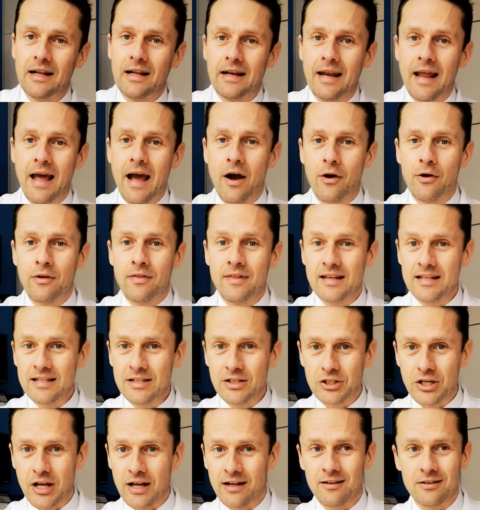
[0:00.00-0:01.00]
Now, in
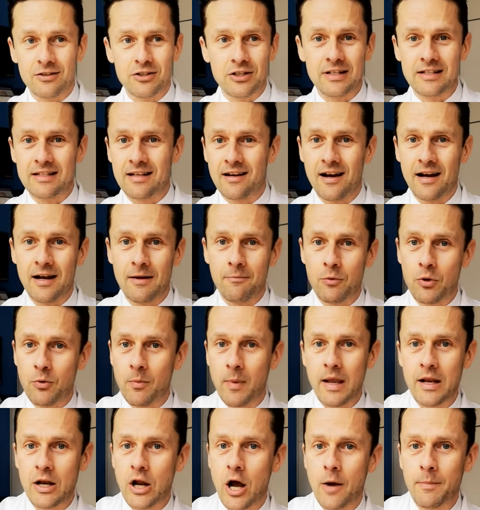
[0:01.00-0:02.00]
this challenging time, you
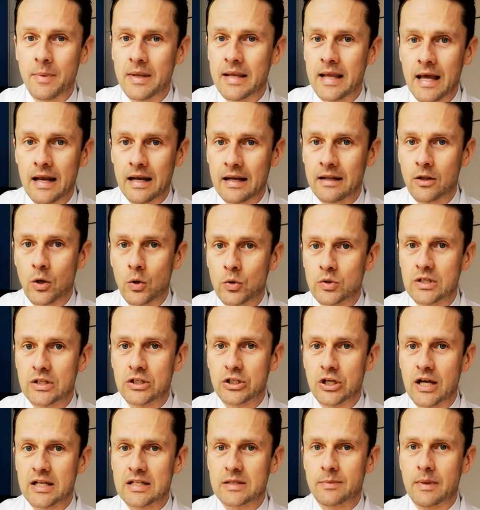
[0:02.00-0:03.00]
may not be getting those
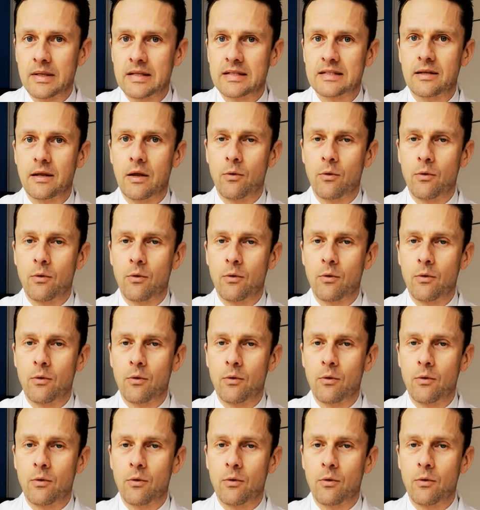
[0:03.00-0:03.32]
adjustments,